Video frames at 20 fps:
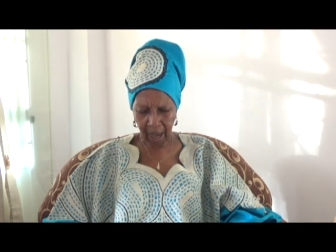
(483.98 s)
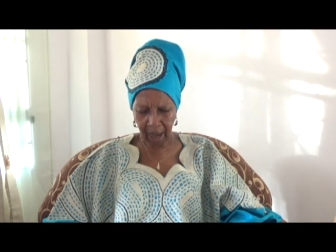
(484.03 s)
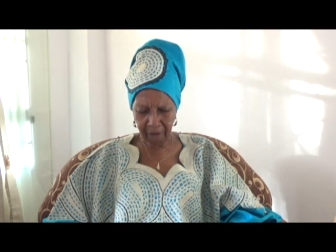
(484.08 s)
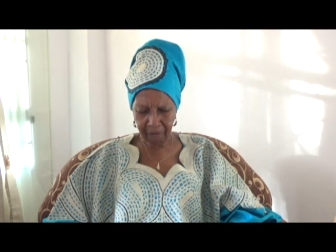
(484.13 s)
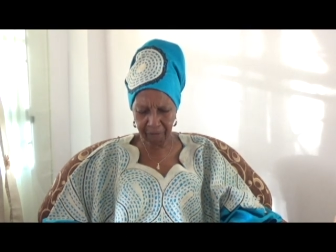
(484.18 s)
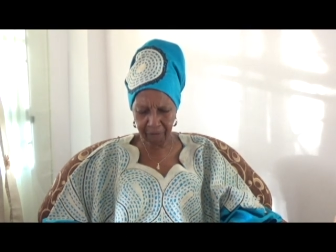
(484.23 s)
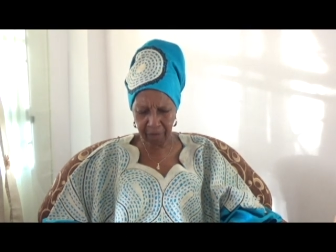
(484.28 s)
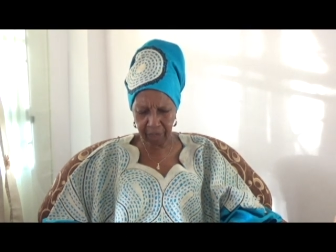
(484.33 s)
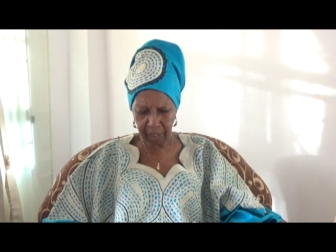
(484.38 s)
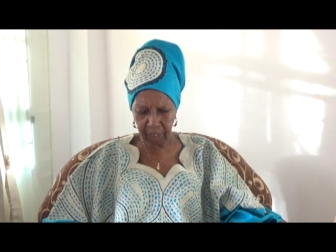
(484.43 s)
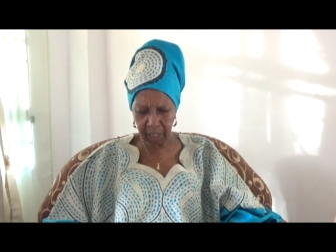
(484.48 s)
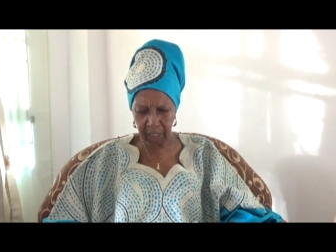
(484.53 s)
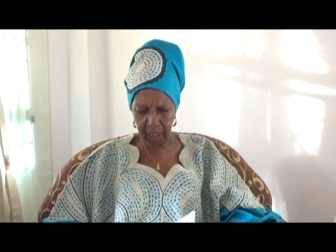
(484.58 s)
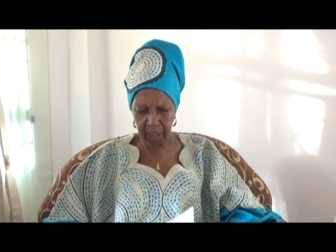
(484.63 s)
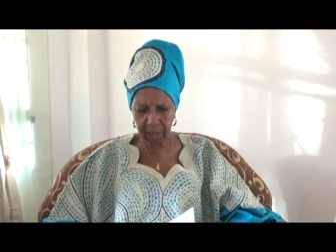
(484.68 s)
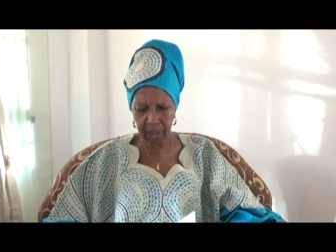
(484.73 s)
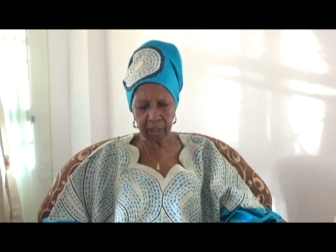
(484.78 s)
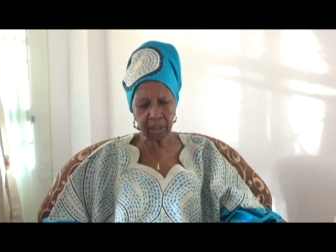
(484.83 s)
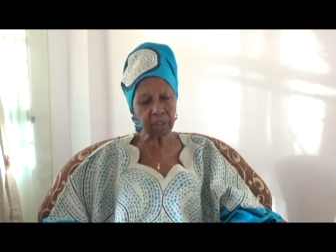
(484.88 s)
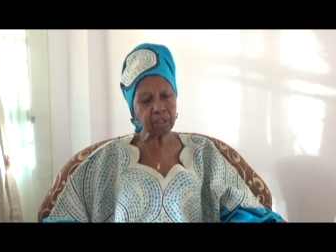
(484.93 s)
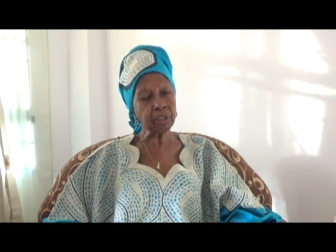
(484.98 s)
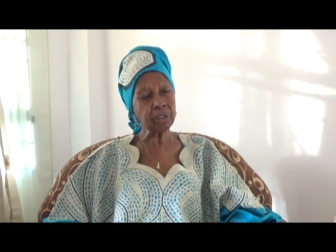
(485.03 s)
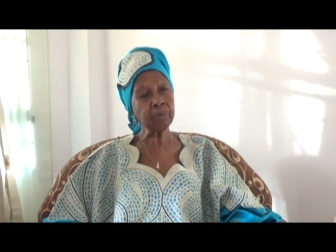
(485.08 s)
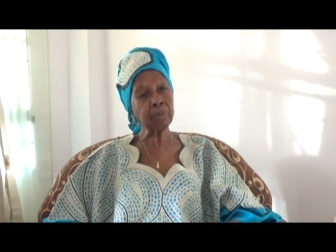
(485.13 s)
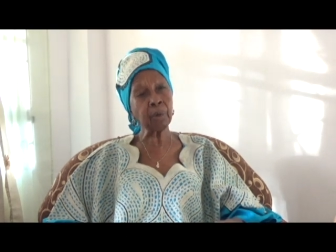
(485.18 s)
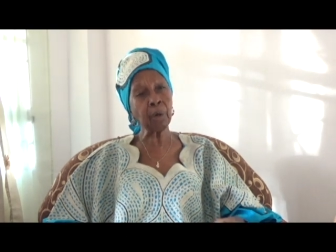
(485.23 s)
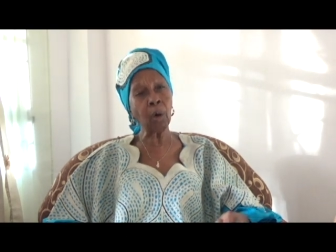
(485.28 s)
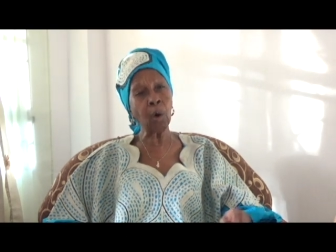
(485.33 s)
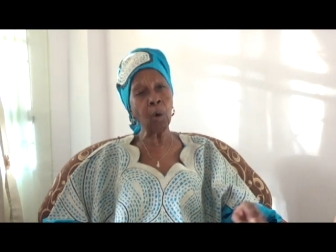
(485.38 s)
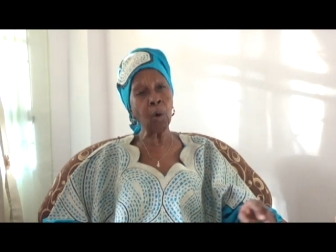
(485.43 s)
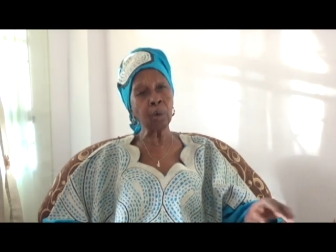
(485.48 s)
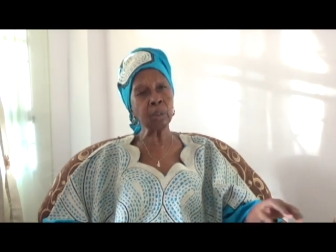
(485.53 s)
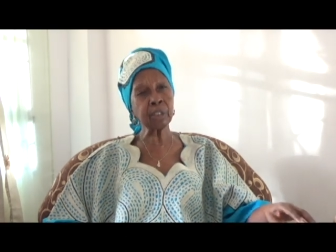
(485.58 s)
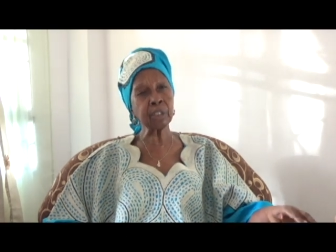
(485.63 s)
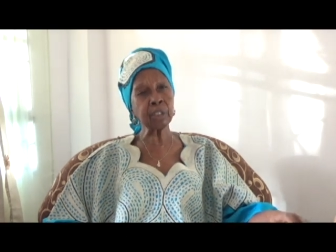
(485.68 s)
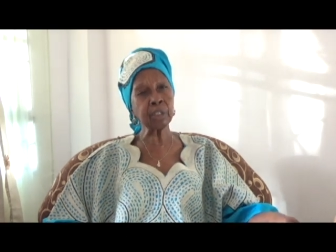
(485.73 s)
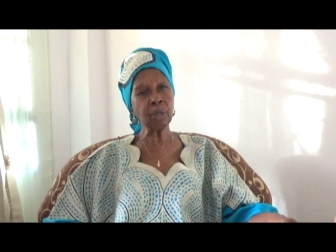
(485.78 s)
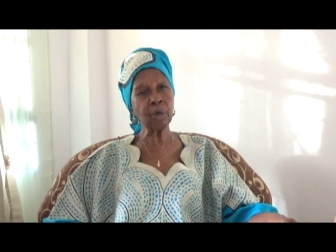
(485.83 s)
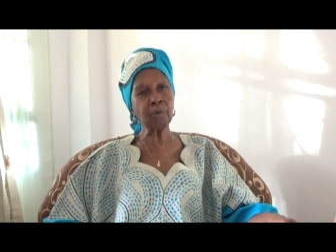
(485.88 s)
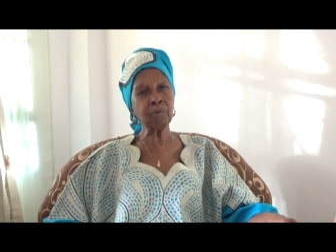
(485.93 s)
Africans were
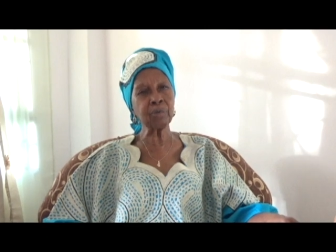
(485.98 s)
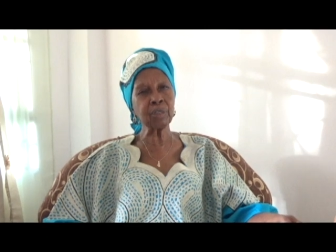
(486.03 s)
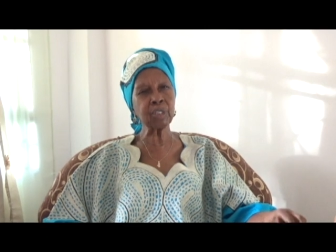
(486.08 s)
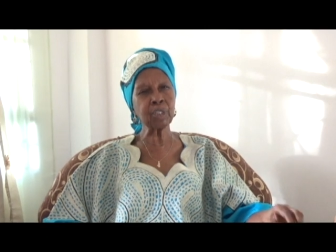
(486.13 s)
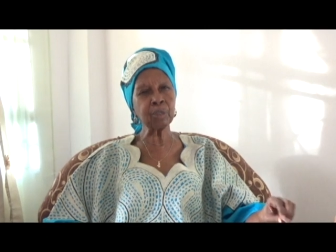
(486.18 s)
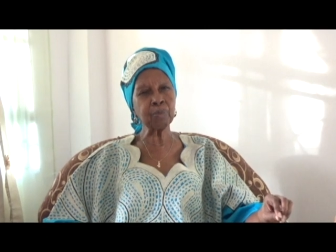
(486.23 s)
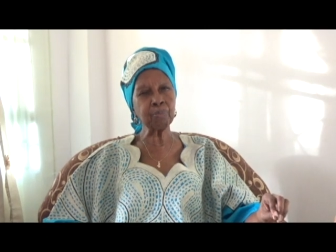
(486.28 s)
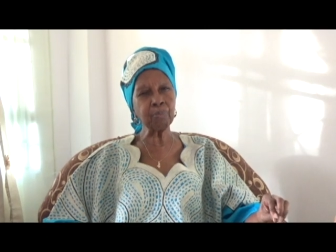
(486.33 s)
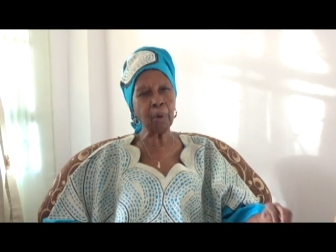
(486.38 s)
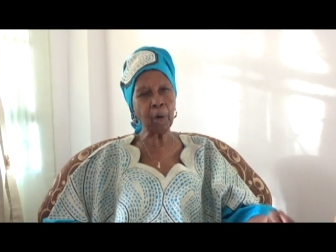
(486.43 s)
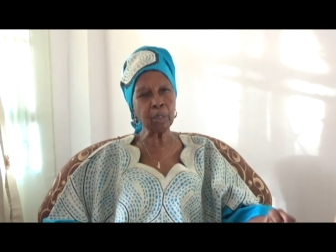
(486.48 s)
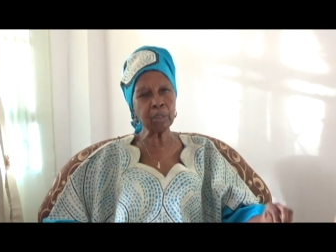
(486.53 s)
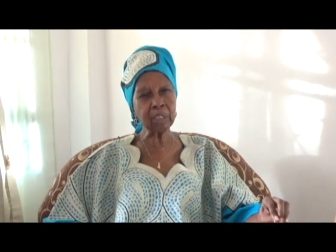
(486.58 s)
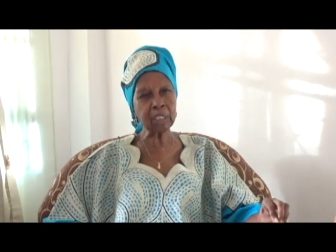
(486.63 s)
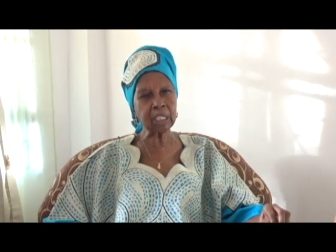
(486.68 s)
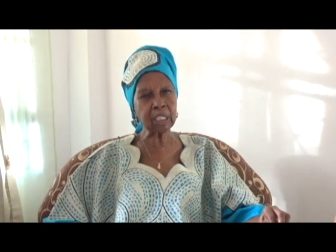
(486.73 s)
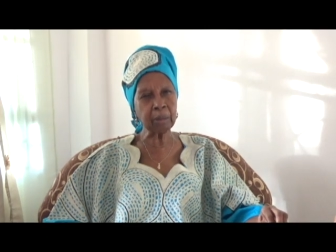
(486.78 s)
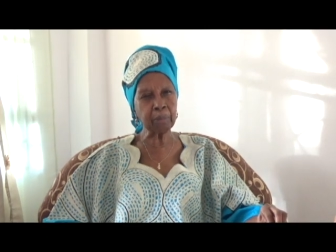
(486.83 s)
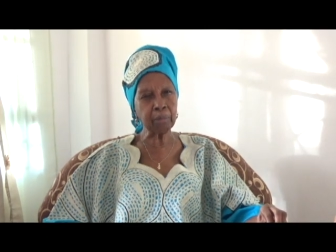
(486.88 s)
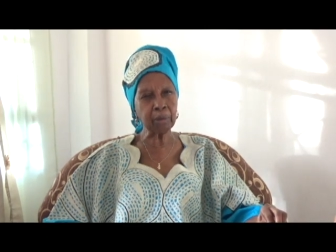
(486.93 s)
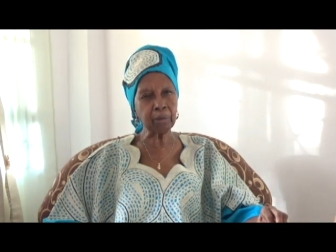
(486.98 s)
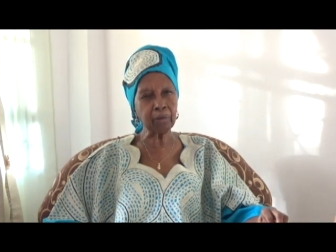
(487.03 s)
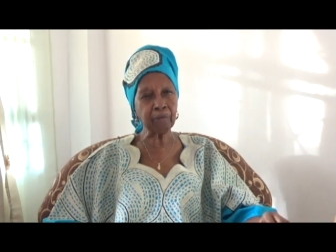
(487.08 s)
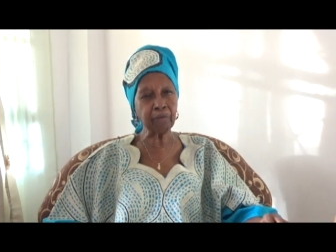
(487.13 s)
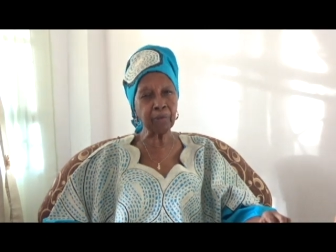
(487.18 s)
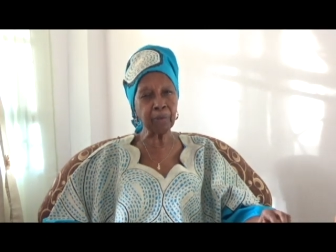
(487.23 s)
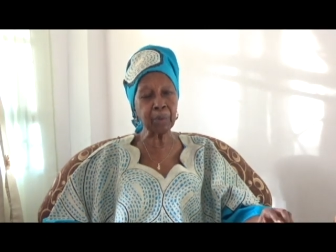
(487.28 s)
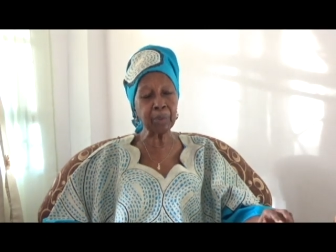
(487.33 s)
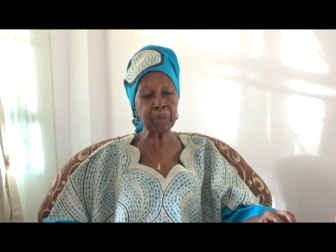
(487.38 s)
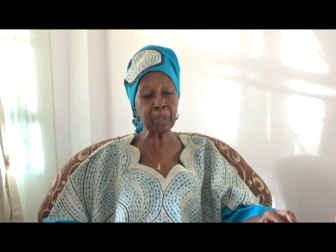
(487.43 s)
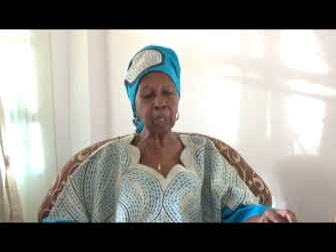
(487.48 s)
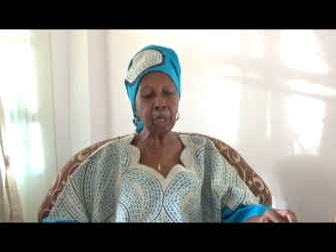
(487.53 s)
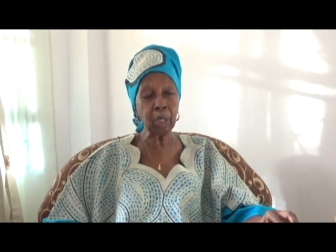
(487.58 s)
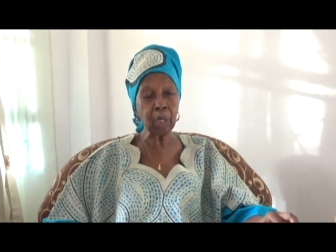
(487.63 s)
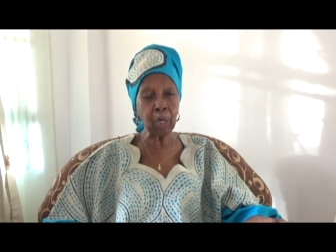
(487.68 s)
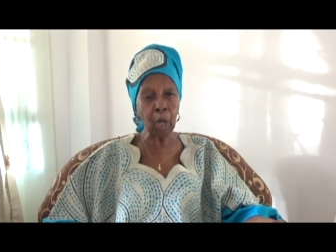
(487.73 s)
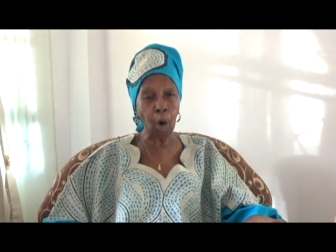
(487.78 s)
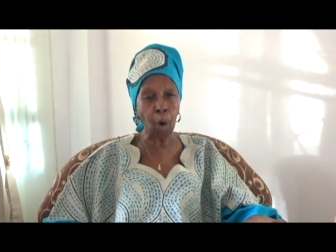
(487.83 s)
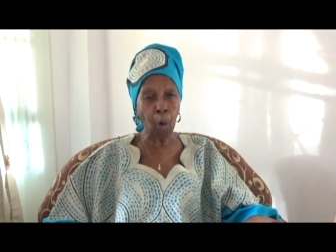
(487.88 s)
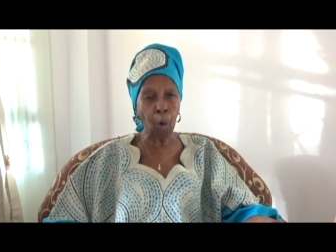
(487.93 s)
also responsible for the
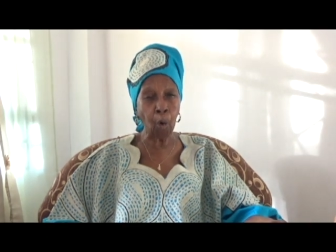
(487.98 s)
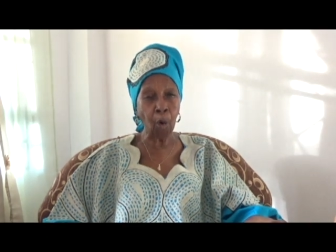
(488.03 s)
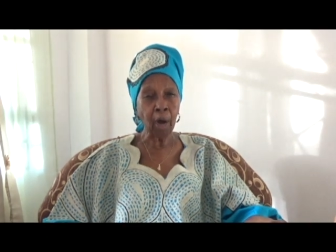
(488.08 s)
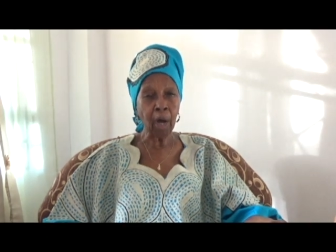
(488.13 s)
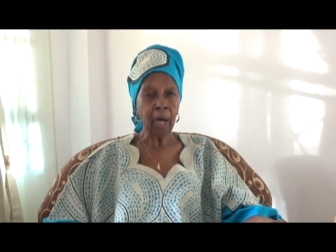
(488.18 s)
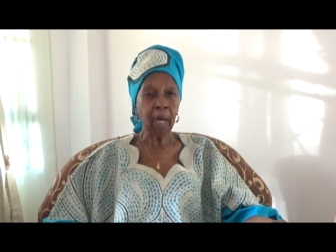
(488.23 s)
law